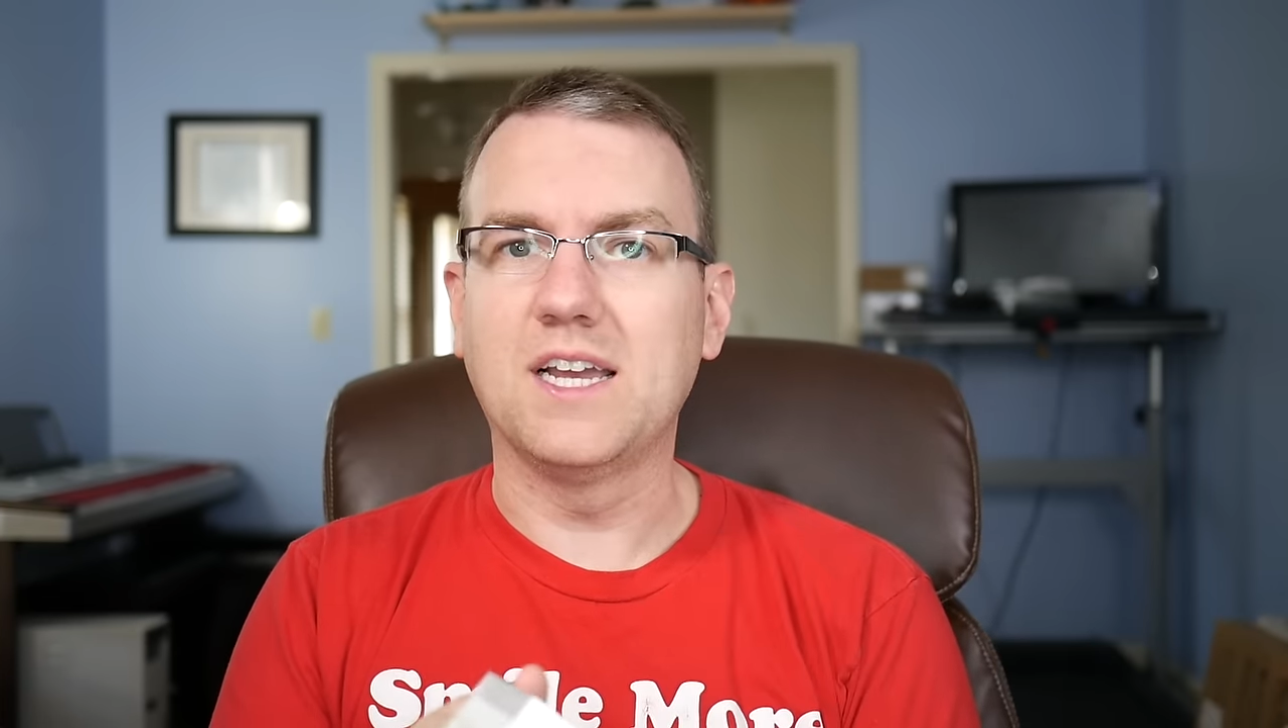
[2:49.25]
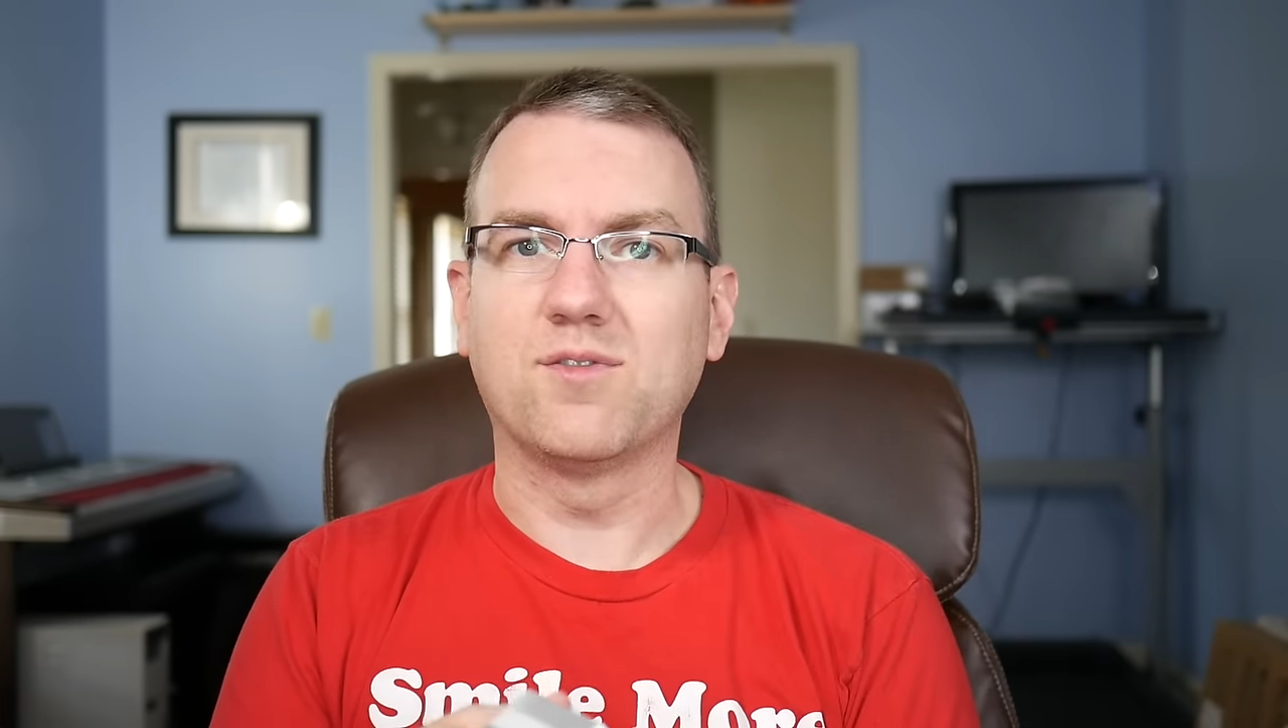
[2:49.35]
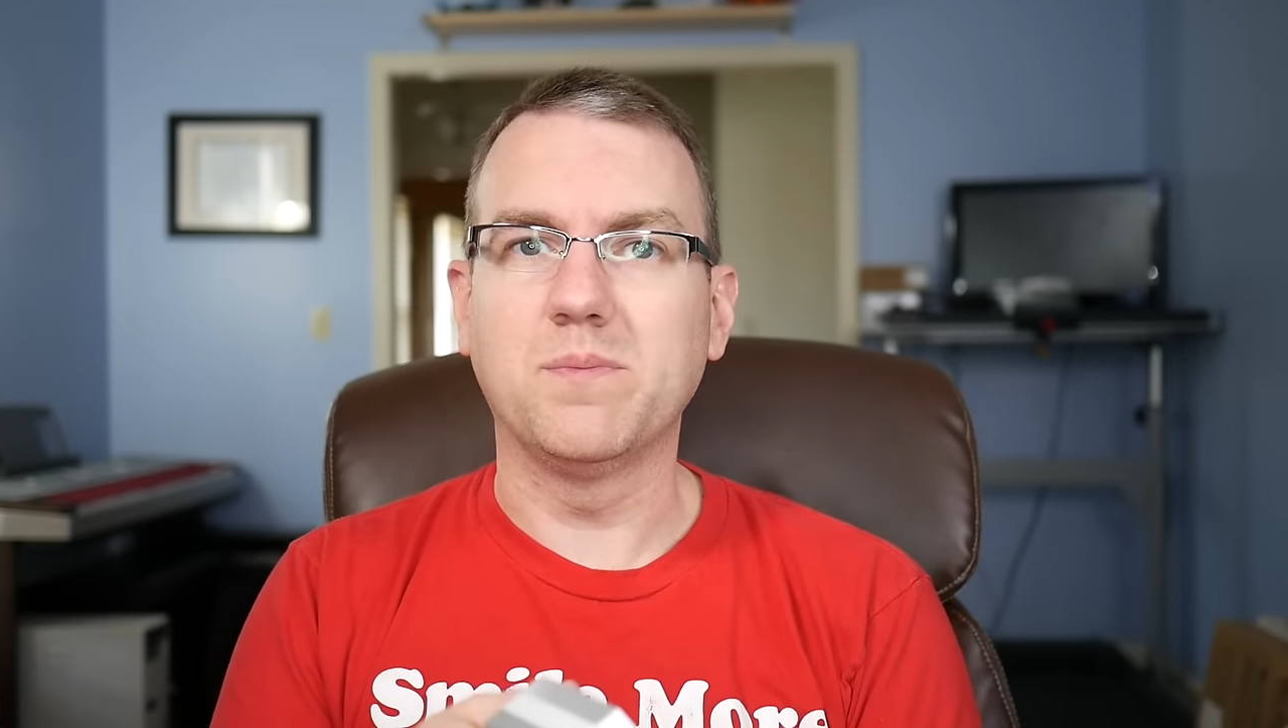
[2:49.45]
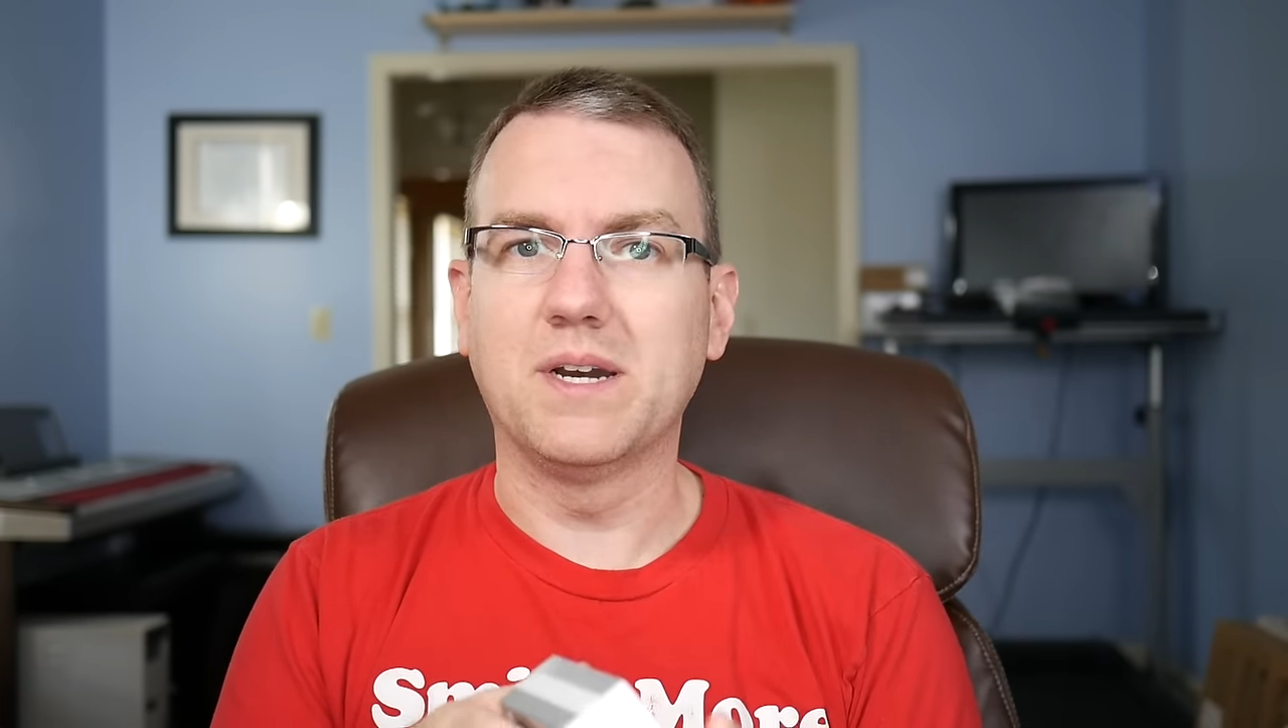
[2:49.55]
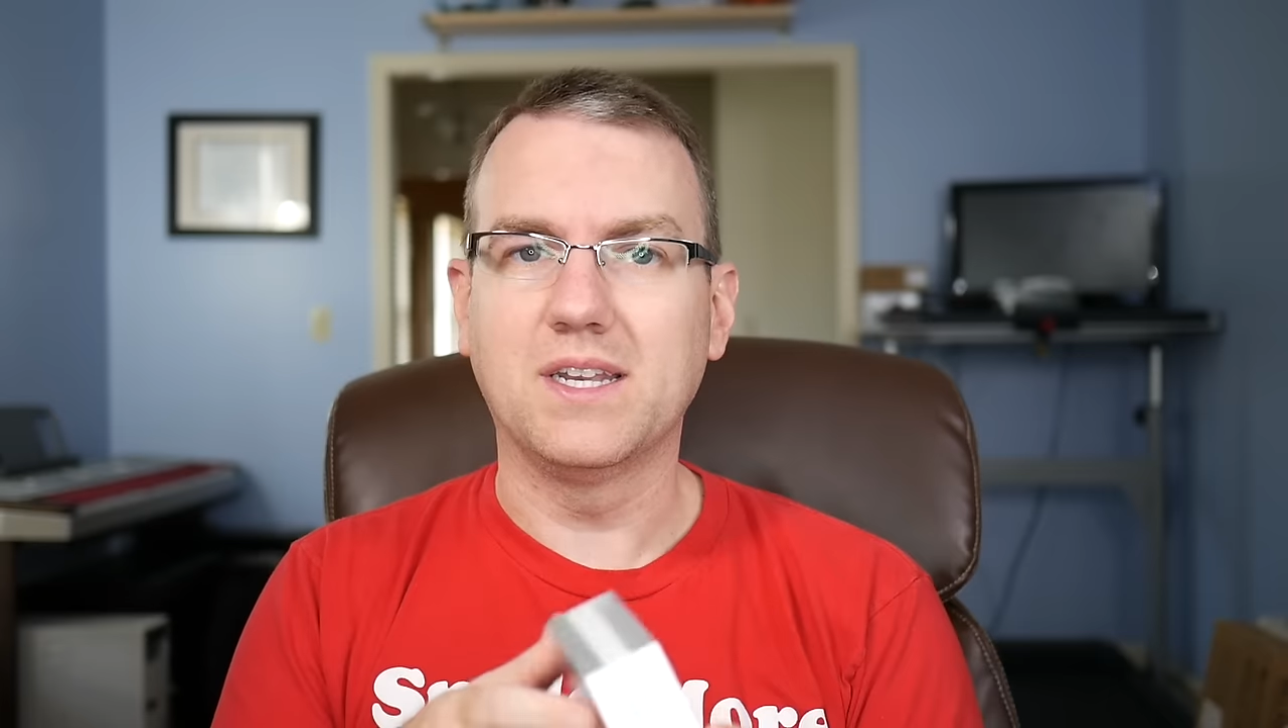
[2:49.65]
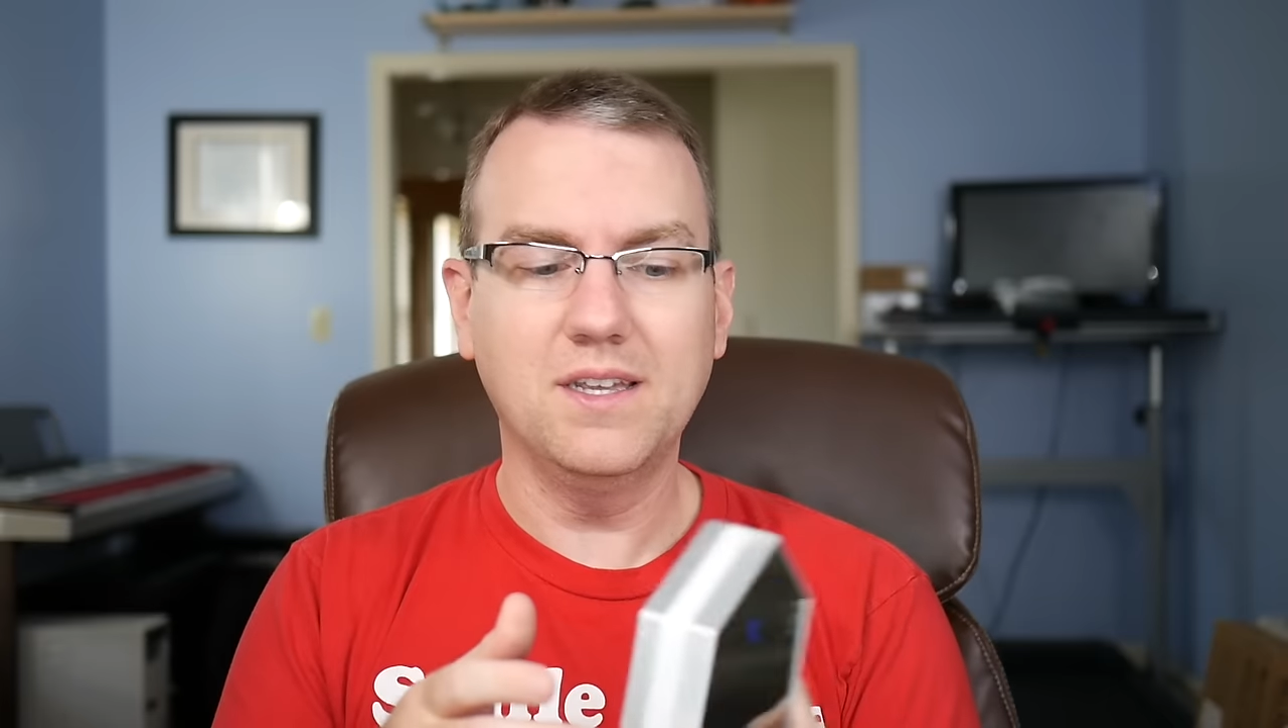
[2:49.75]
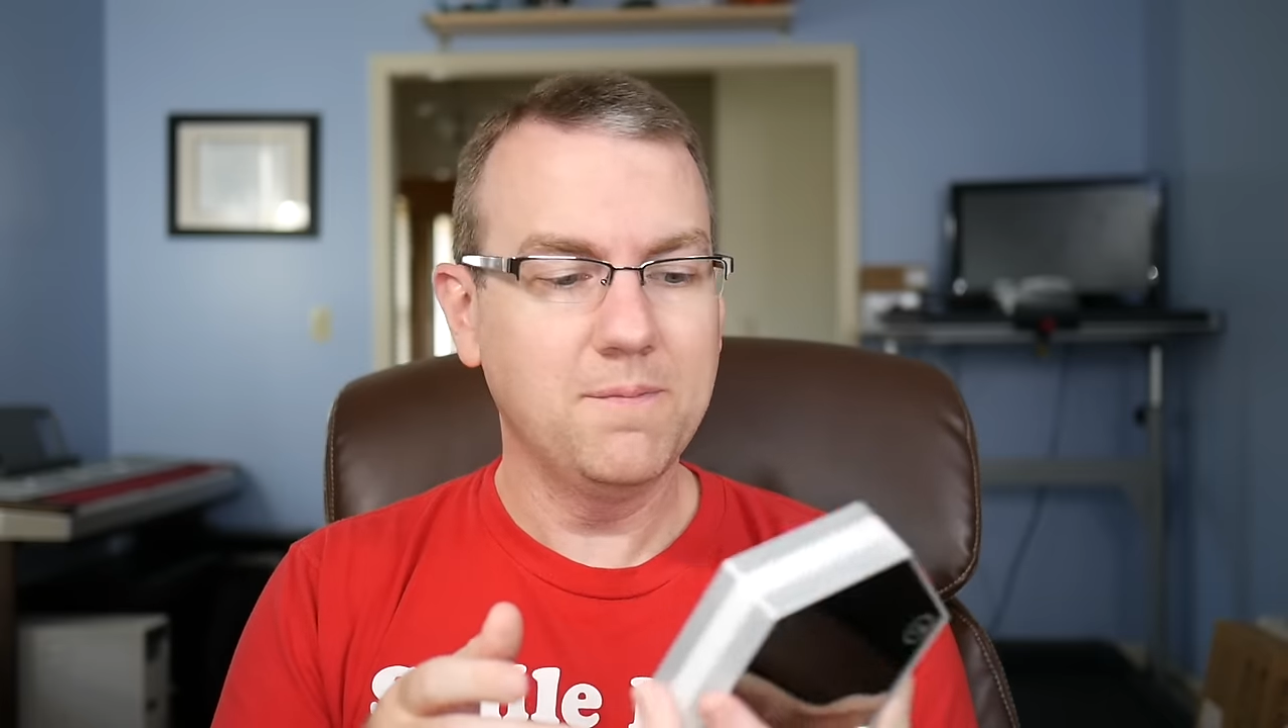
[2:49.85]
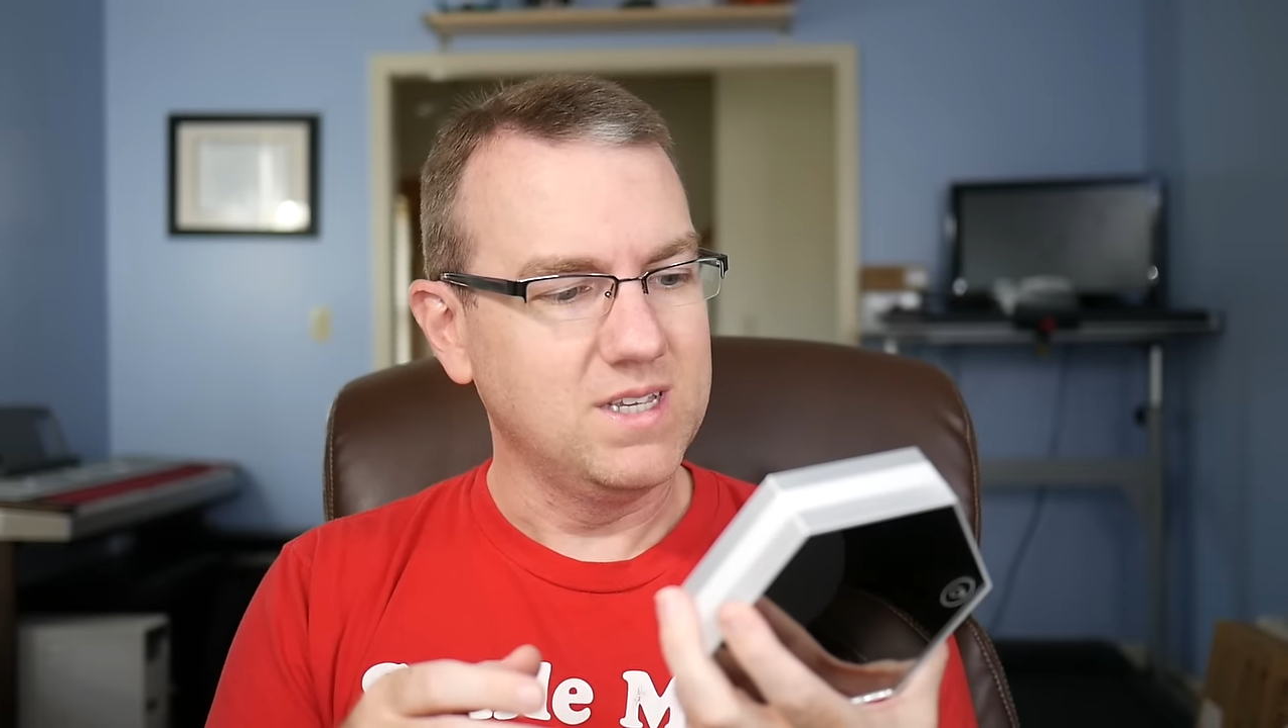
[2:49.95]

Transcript: everybody.